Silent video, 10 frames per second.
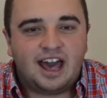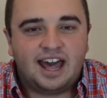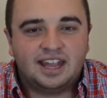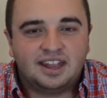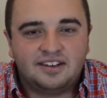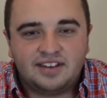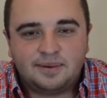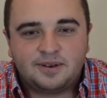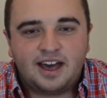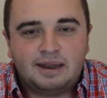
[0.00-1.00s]
I love
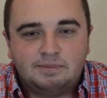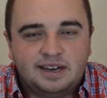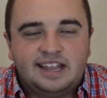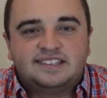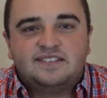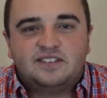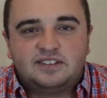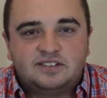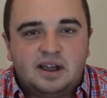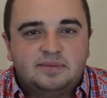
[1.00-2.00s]
Epcot, but as I've
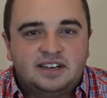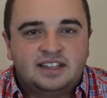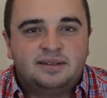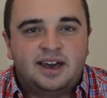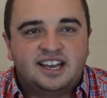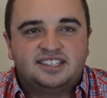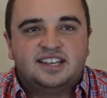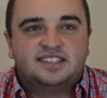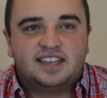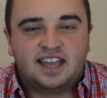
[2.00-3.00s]
described it in the past,
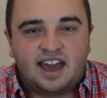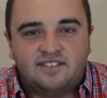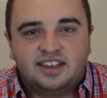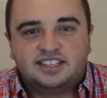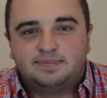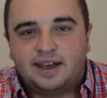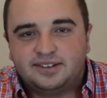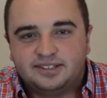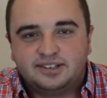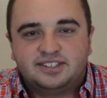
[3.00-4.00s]
it's like having a
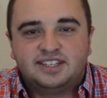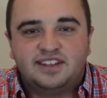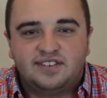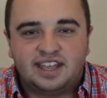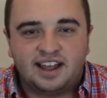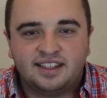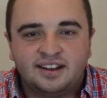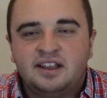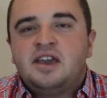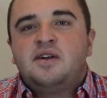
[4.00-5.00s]
spouse or a significant
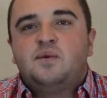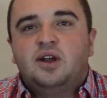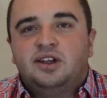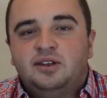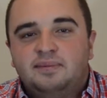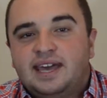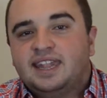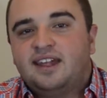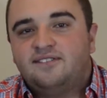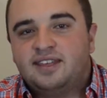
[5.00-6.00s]
other where you may
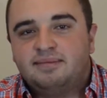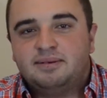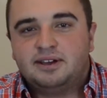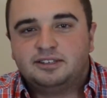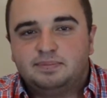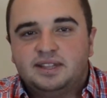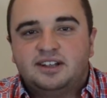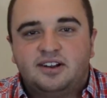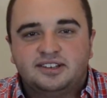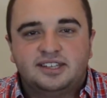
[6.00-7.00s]
love them the most, but
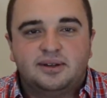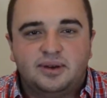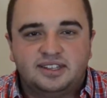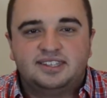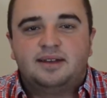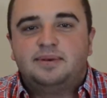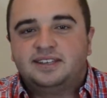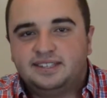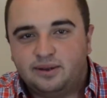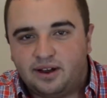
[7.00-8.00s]
they're also the ones that
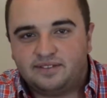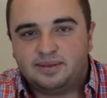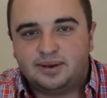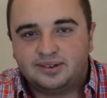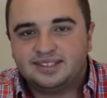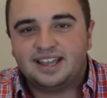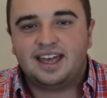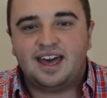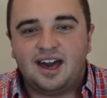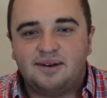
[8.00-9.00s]
piss you off the most.
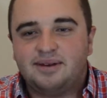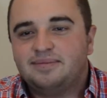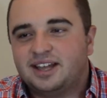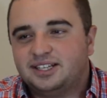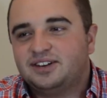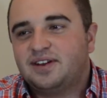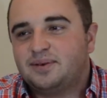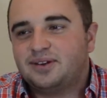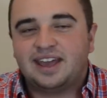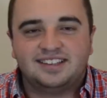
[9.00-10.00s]
I'm not sure if I'm
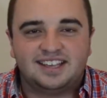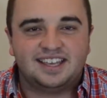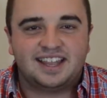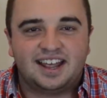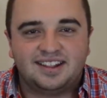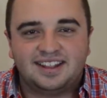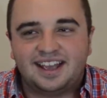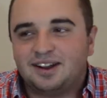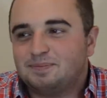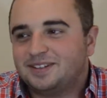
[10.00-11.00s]
okay saying that on
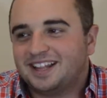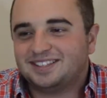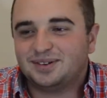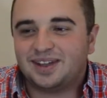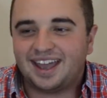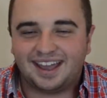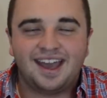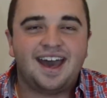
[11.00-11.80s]
the air, but that's okay.